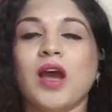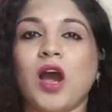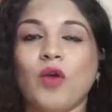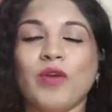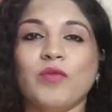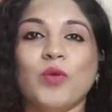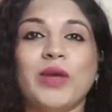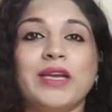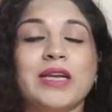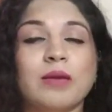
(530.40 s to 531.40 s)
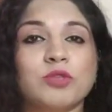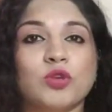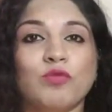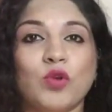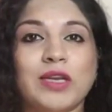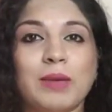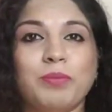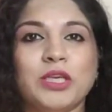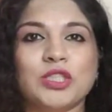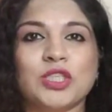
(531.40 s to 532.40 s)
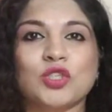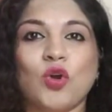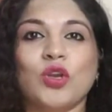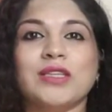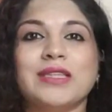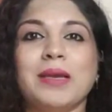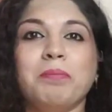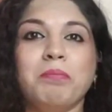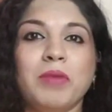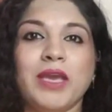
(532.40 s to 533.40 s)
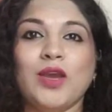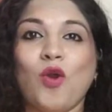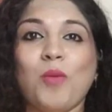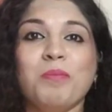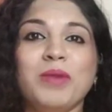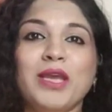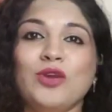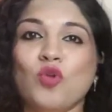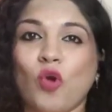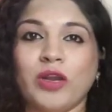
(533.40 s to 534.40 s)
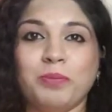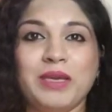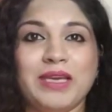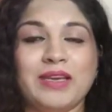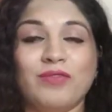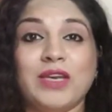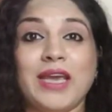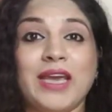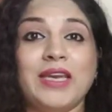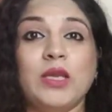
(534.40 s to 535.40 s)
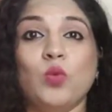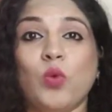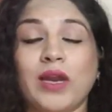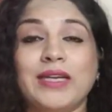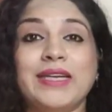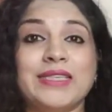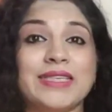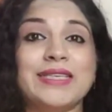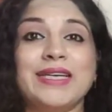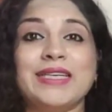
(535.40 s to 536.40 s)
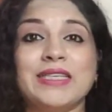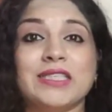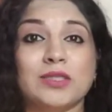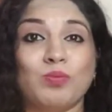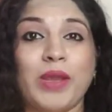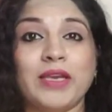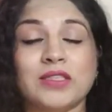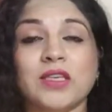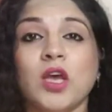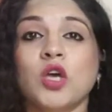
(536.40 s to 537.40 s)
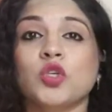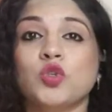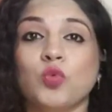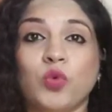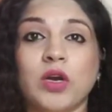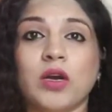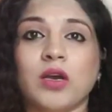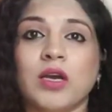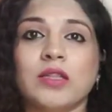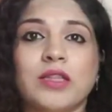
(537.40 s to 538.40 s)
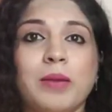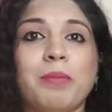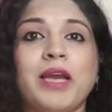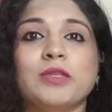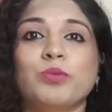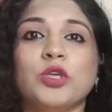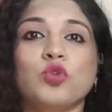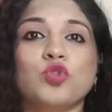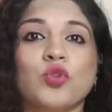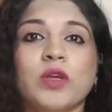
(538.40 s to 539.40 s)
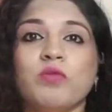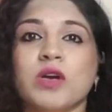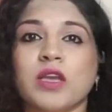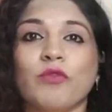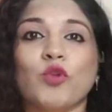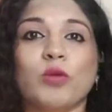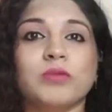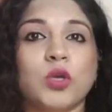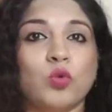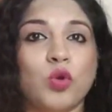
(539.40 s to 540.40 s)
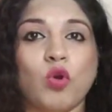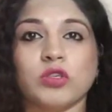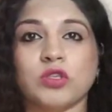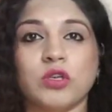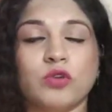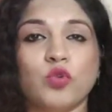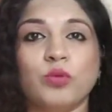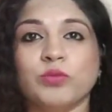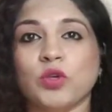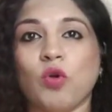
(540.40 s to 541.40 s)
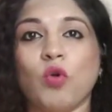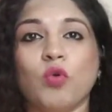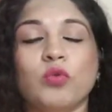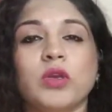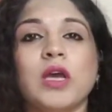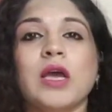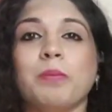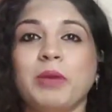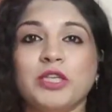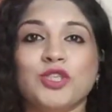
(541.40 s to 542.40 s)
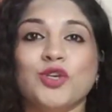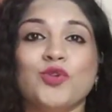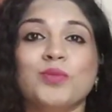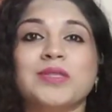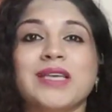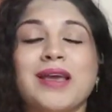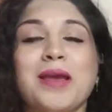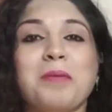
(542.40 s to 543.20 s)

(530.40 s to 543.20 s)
However, when it comes to full-time PhD scholar, they may or may not be given any one designated space to work. They might be usually working from their own hostel rooms or own PG rooms.